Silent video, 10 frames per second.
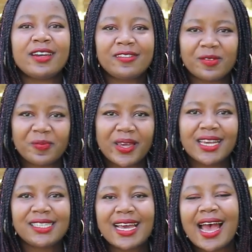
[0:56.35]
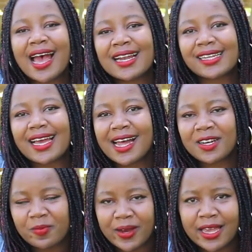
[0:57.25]
respect, and
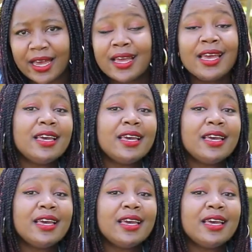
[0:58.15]
admire.